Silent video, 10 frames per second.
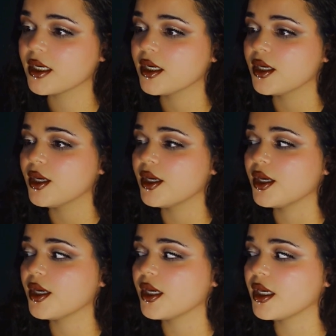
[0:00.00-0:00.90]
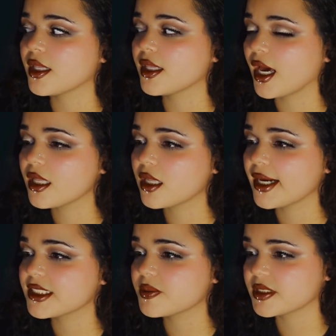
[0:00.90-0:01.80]
but that
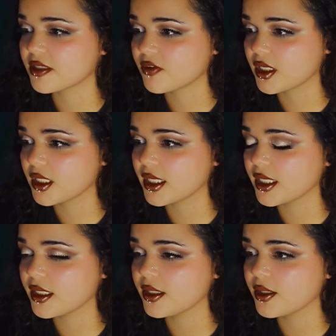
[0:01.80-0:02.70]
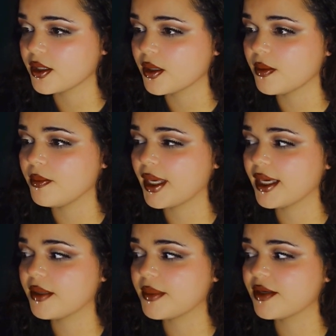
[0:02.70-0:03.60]
line specifically
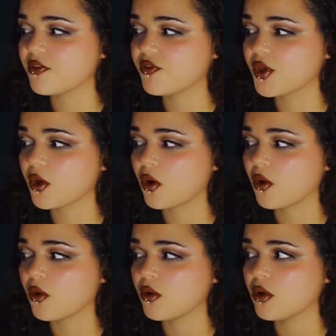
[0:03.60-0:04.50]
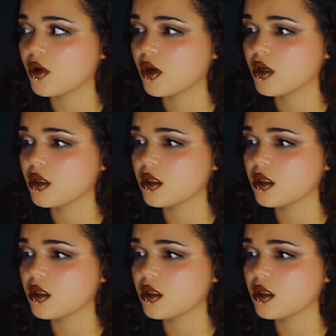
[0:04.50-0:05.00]
made me feel